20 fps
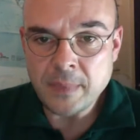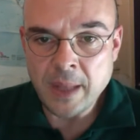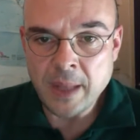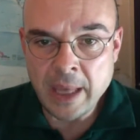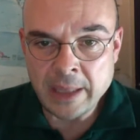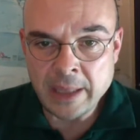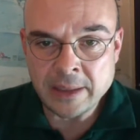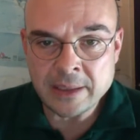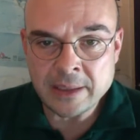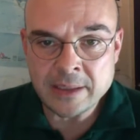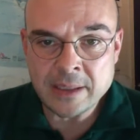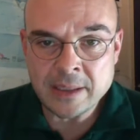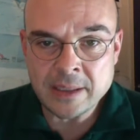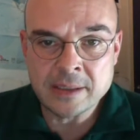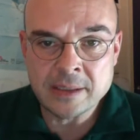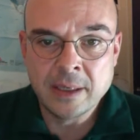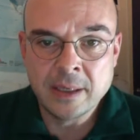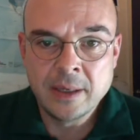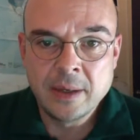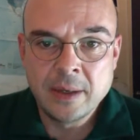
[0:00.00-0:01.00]
And this
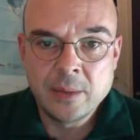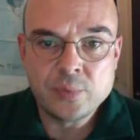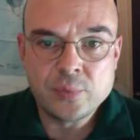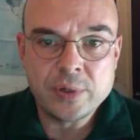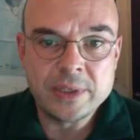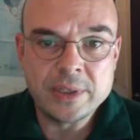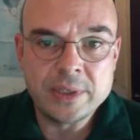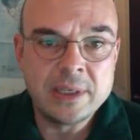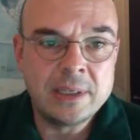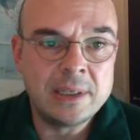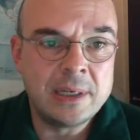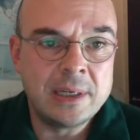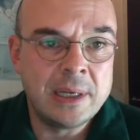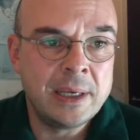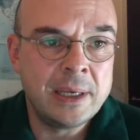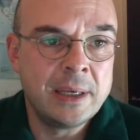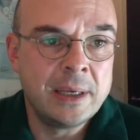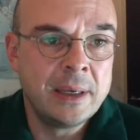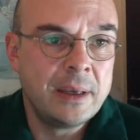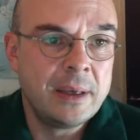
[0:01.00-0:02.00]
is
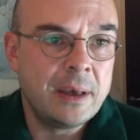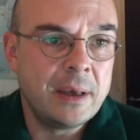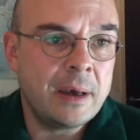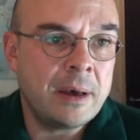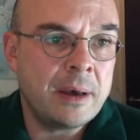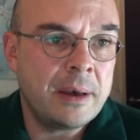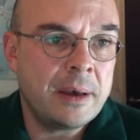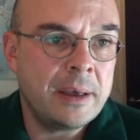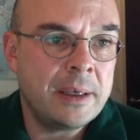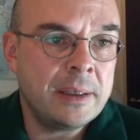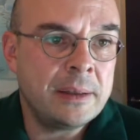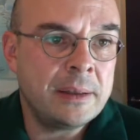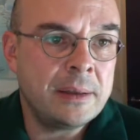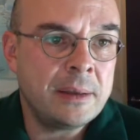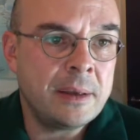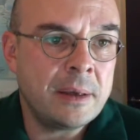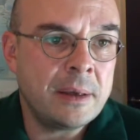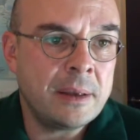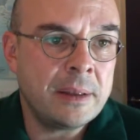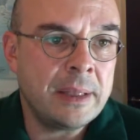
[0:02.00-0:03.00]
precisely in
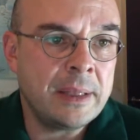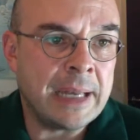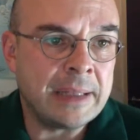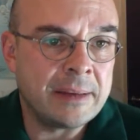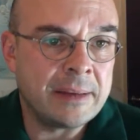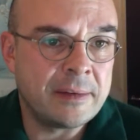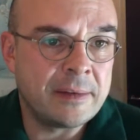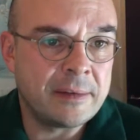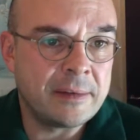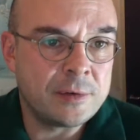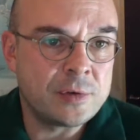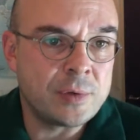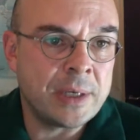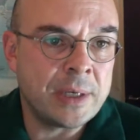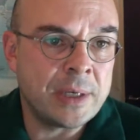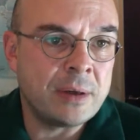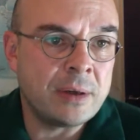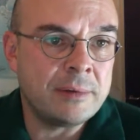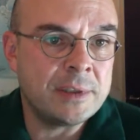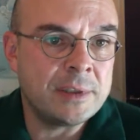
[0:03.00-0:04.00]
that
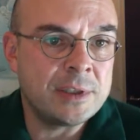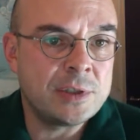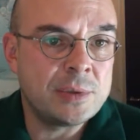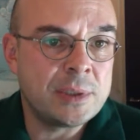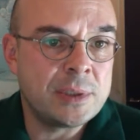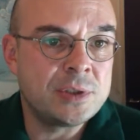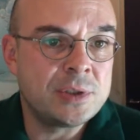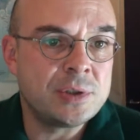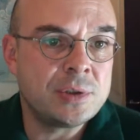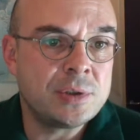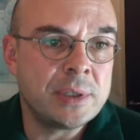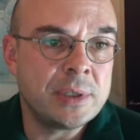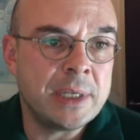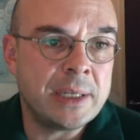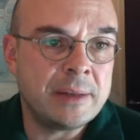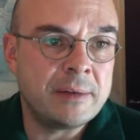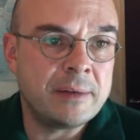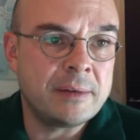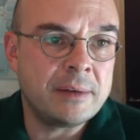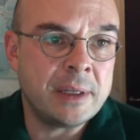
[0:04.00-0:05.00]
trend of literature
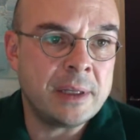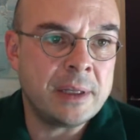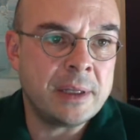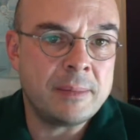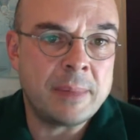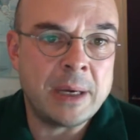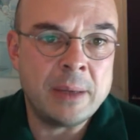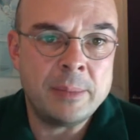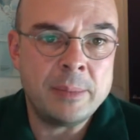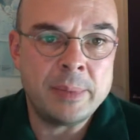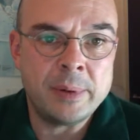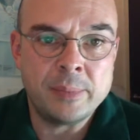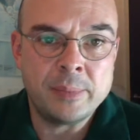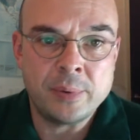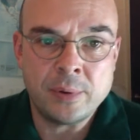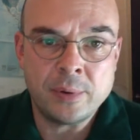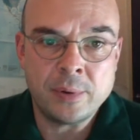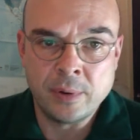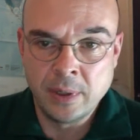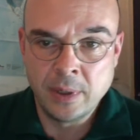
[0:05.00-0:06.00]
that my
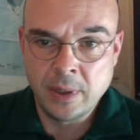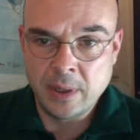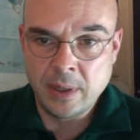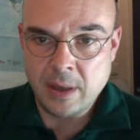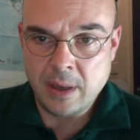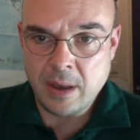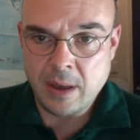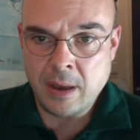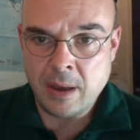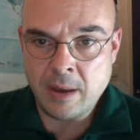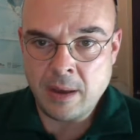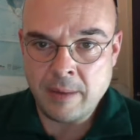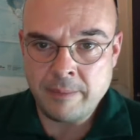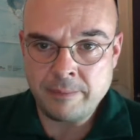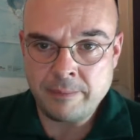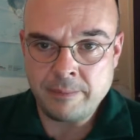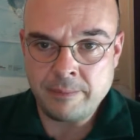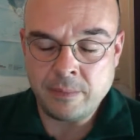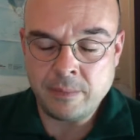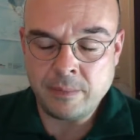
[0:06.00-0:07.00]
paper
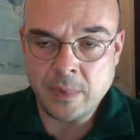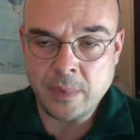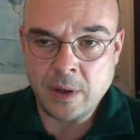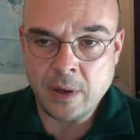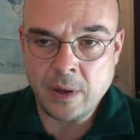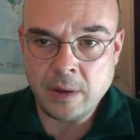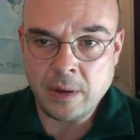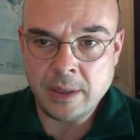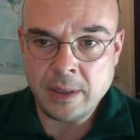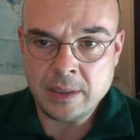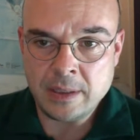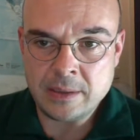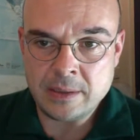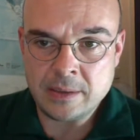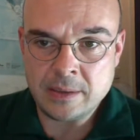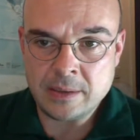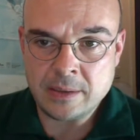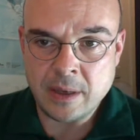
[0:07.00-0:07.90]
is